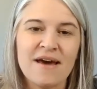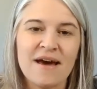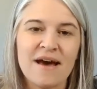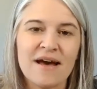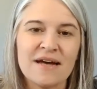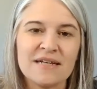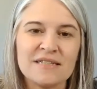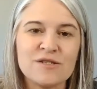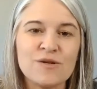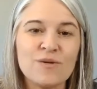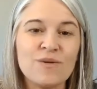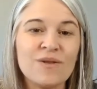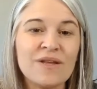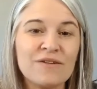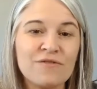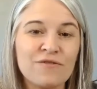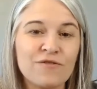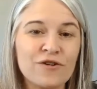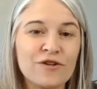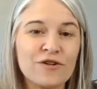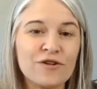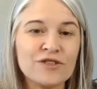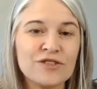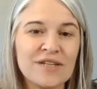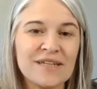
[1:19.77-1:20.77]
Uh, so,
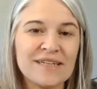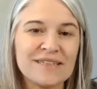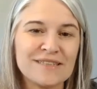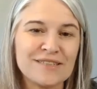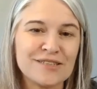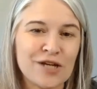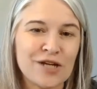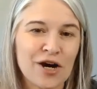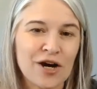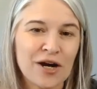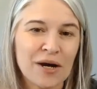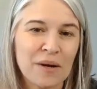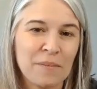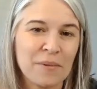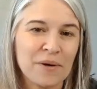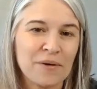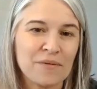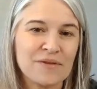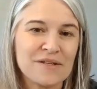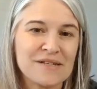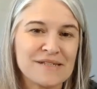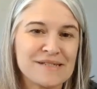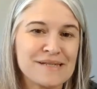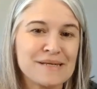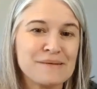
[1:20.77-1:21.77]
first, let's talk
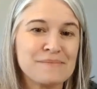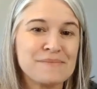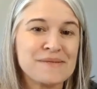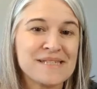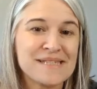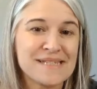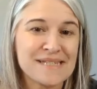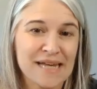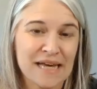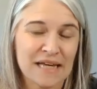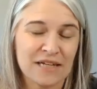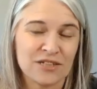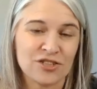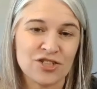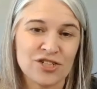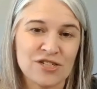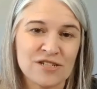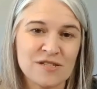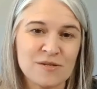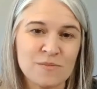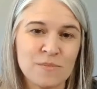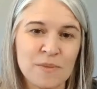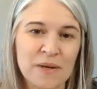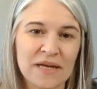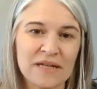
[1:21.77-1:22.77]
about the sleep
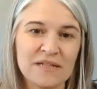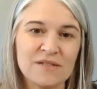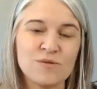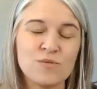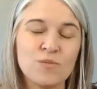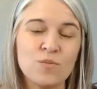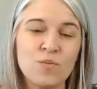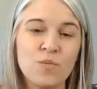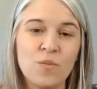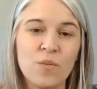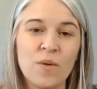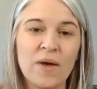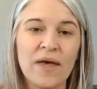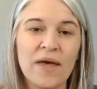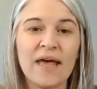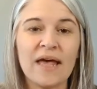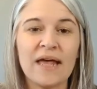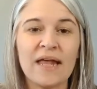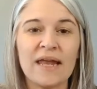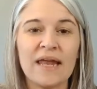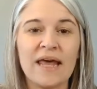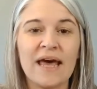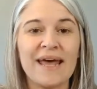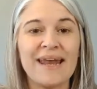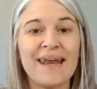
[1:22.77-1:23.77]
stages, because
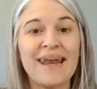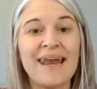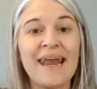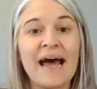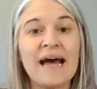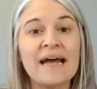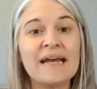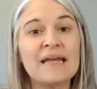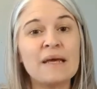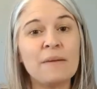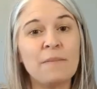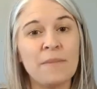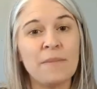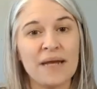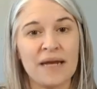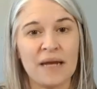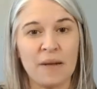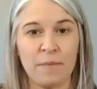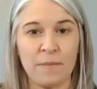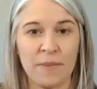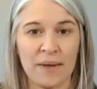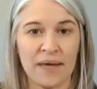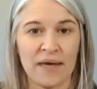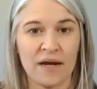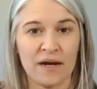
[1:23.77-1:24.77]
in a 90
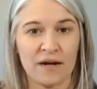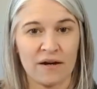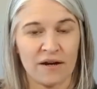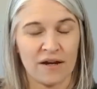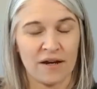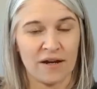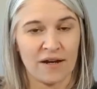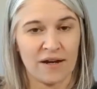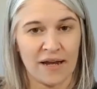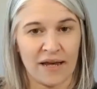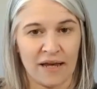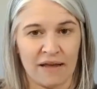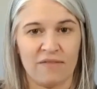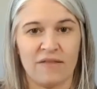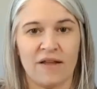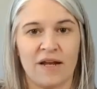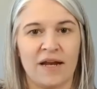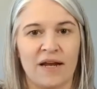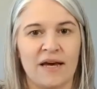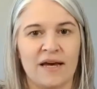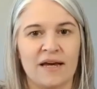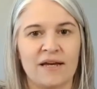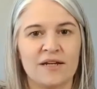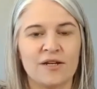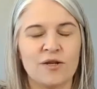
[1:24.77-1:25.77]
minute period in the
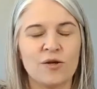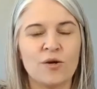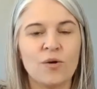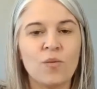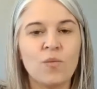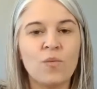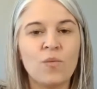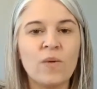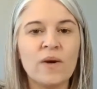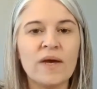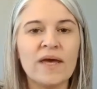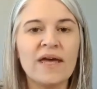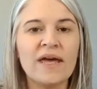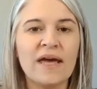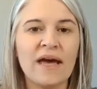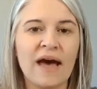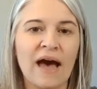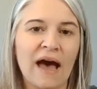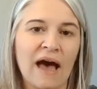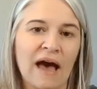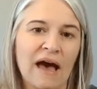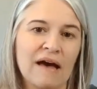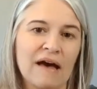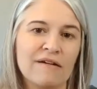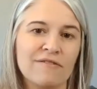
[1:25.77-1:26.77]
night, we
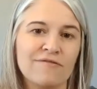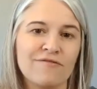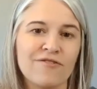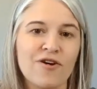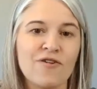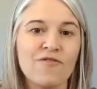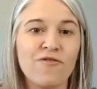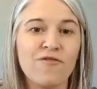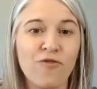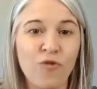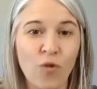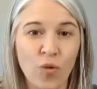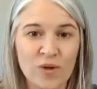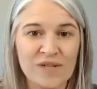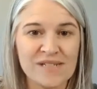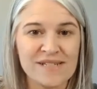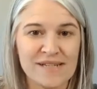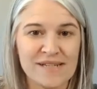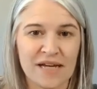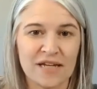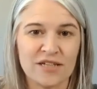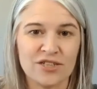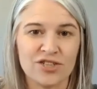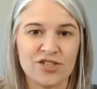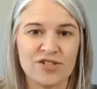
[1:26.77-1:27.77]
have four
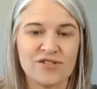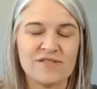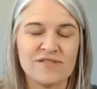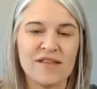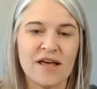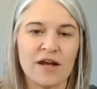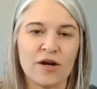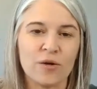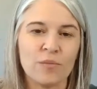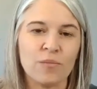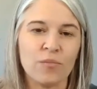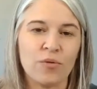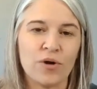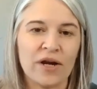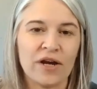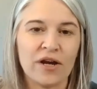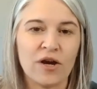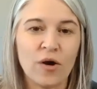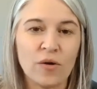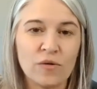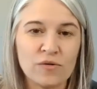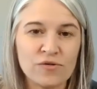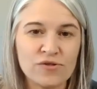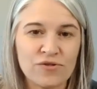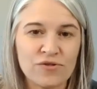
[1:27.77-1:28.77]
stages that our brain
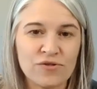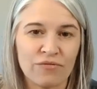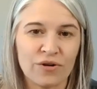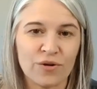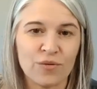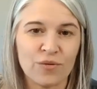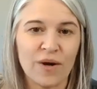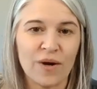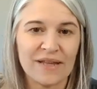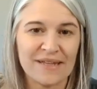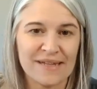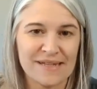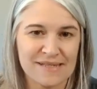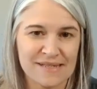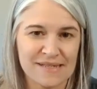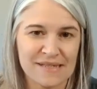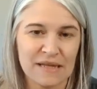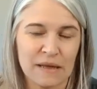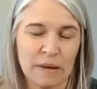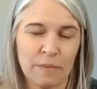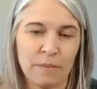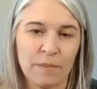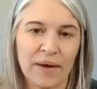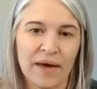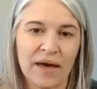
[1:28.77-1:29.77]
goes through while it's
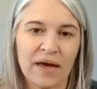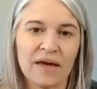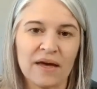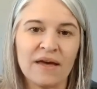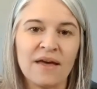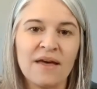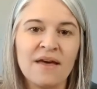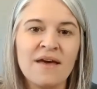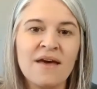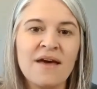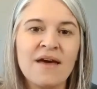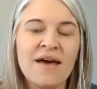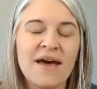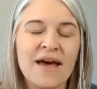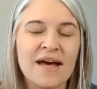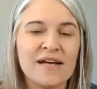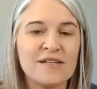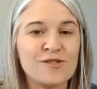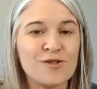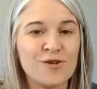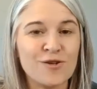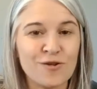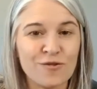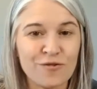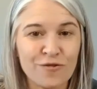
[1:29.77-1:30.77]
sleeping.
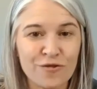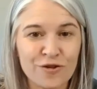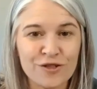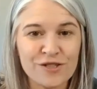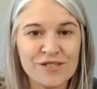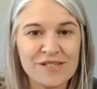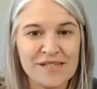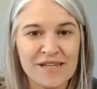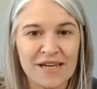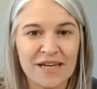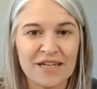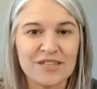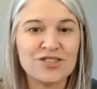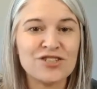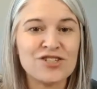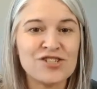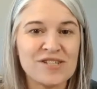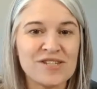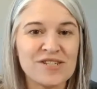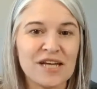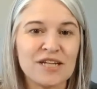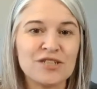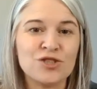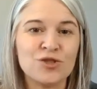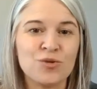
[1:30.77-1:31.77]
And so the first stage,
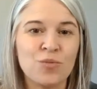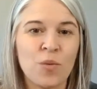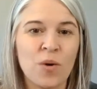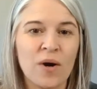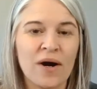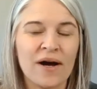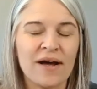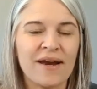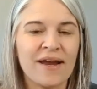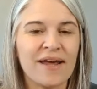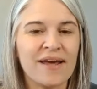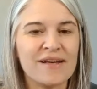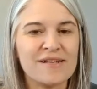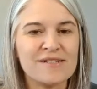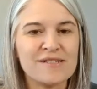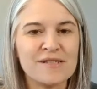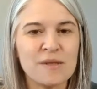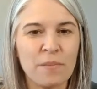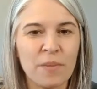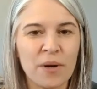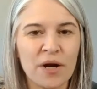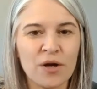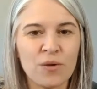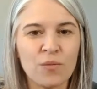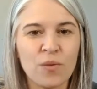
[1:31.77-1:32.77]
stage one, is
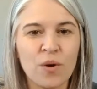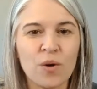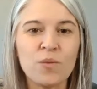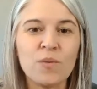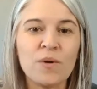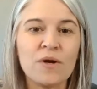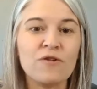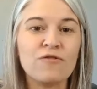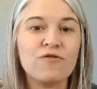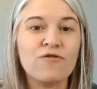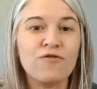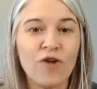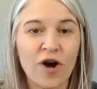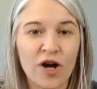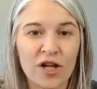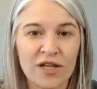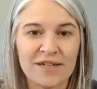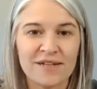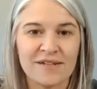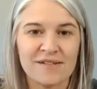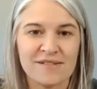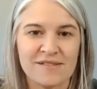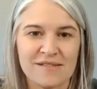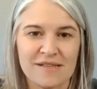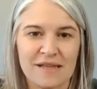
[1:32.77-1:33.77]
the part where we're
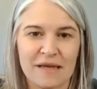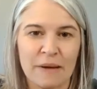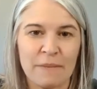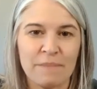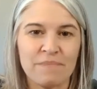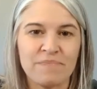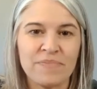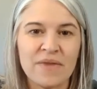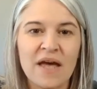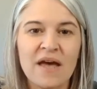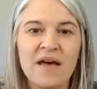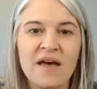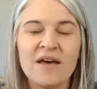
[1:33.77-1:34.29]
falling asleep.